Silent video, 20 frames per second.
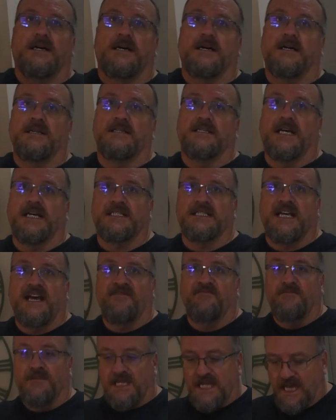it does
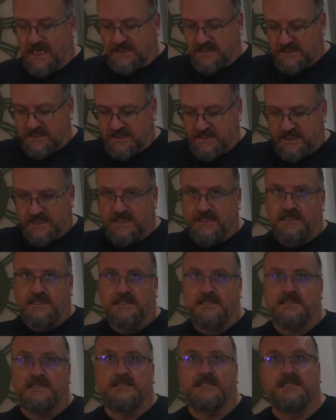have molasses in it,
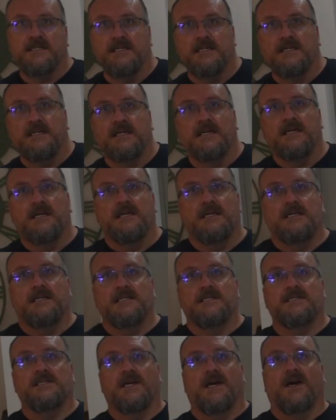
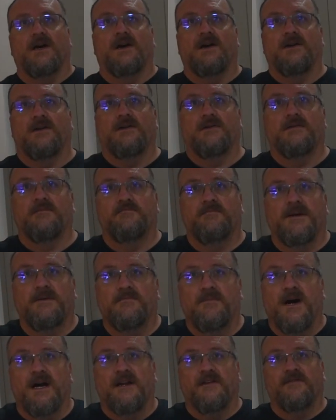so be
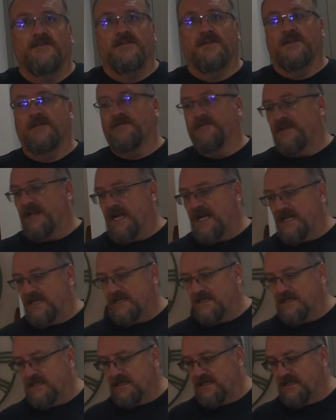mindful of that.